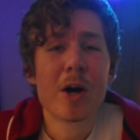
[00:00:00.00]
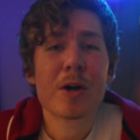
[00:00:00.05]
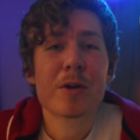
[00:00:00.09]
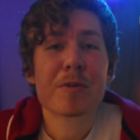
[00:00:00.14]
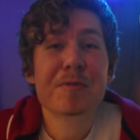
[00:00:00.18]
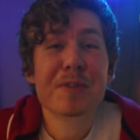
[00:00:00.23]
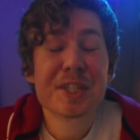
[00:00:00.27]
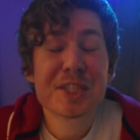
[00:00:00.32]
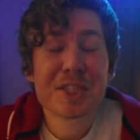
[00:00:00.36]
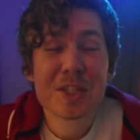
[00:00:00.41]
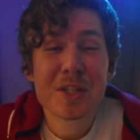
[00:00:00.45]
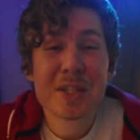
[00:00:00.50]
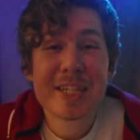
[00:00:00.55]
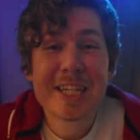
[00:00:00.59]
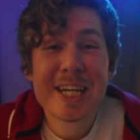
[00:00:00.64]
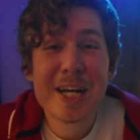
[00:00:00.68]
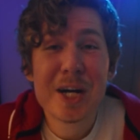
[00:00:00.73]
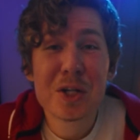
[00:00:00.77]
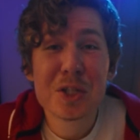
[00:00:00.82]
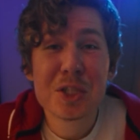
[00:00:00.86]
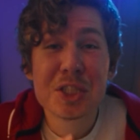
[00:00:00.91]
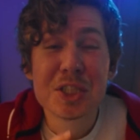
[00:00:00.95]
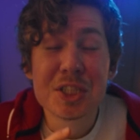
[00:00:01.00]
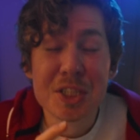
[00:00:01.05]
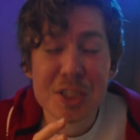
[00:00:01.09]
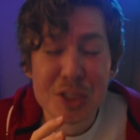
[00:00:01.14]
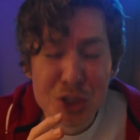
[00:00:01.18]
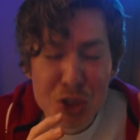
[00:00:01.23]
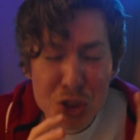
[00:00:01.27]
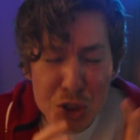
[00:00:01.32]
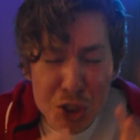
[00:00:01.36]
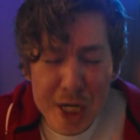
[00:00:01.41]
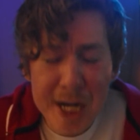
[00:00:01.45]
Artificial intelligence
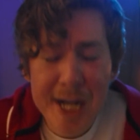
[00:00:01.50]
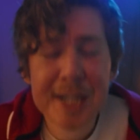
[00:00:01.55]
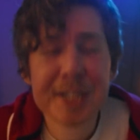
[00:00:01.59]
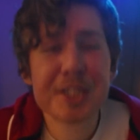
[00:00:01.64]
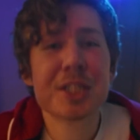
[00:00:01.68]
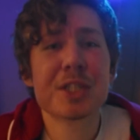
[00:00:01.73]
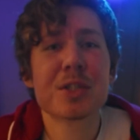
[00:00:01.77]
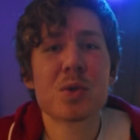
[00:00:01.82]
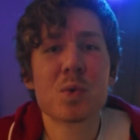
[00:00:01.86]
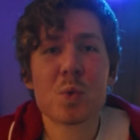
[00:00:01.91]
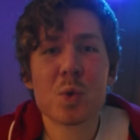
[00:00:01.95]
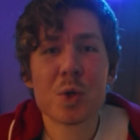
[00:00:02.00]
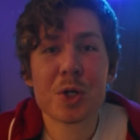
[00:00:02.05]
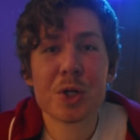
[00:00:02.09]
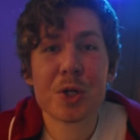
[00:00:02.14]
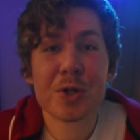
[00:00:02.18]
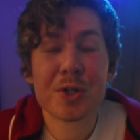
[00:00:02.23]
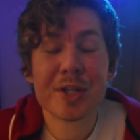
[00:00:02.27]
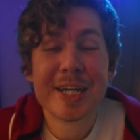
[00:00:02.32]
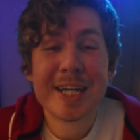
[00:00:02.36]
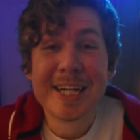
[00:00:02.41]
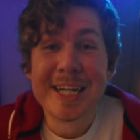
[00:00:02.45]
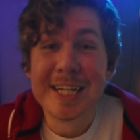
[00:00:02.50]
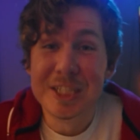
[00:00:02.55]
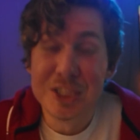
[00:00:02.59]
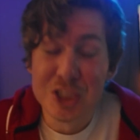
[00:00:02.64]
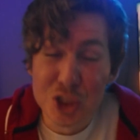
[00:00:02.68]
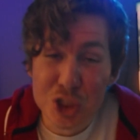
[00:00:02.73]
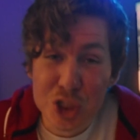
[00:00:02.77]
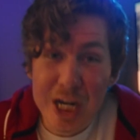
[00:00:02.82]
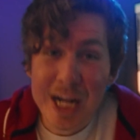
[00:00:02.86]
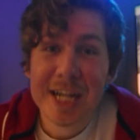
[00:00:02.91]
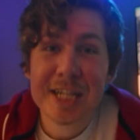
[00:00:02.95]
is changing the world, it's
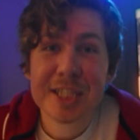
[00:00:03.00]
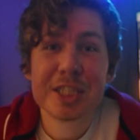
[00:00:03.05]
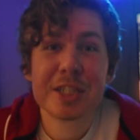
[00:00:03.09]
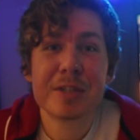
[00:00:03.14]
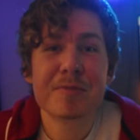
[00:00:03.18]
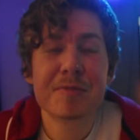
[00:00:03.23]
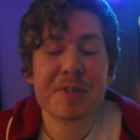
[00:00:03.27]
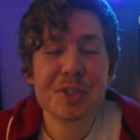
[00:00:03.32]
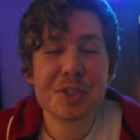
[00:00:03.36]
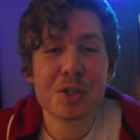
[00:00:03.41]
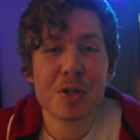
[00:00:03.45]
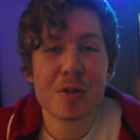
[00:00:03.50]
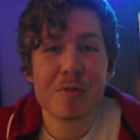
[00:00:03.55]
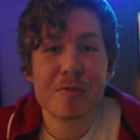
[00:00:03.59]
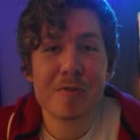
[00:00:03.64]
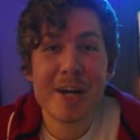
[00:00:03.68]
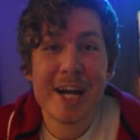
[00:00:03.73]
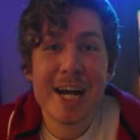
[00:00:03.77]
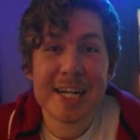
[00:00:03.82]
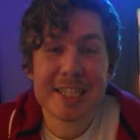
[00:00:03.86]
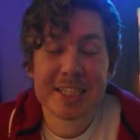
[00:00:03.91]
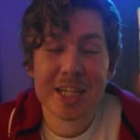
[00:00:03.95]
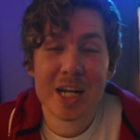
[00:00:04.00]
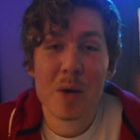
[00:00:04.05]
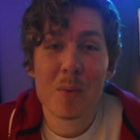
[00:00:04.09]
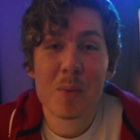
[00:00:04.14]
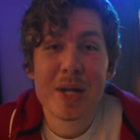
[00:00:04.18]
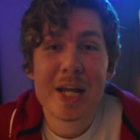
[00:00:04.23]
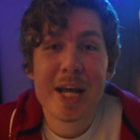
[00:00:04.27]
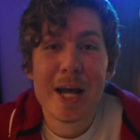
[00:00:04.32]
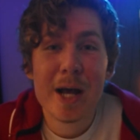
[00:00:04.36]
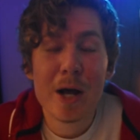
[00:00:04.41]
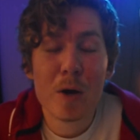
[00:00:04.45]
changing visual effects, and I
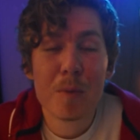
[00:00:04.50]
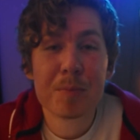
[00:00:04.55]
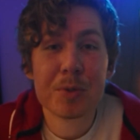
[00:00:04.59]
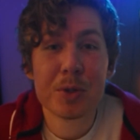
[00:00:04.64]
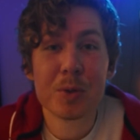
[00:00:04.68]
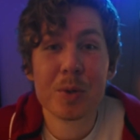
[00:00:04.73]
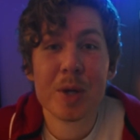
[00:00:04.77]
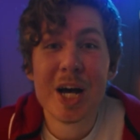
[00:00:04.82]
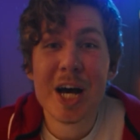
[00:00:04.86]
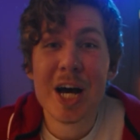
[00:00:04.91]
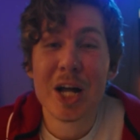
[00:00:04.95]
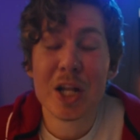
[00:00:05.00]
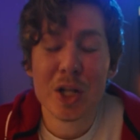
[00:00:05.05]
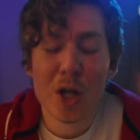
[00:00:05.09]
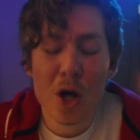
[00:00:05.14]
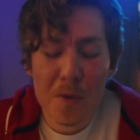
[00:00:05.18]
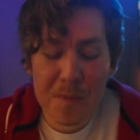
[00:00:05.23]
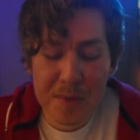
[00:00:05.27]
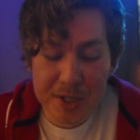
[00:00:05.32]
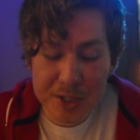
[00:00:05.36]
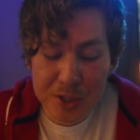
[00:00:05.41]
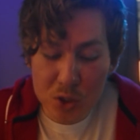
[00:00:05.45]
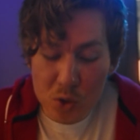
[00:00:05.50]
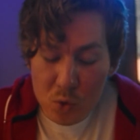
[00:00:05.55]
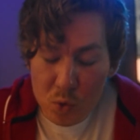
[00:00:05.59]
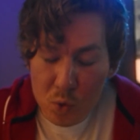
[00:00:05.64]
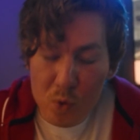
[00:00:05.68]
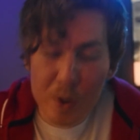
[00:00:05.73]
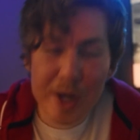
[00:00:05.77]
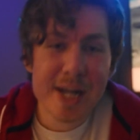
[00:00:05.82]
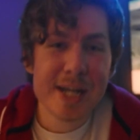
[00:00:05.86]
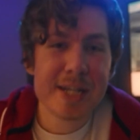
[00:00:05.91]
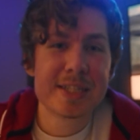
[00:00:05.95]
wanna help you along this
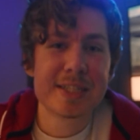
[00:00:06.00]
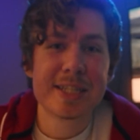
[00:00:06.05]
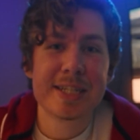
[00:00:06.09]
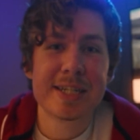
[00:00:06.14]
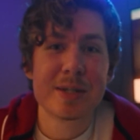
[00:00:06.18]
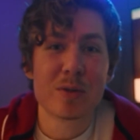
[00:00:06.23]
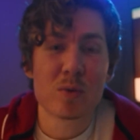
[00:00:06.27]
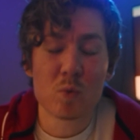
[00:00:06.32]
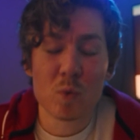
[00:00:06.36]
crazy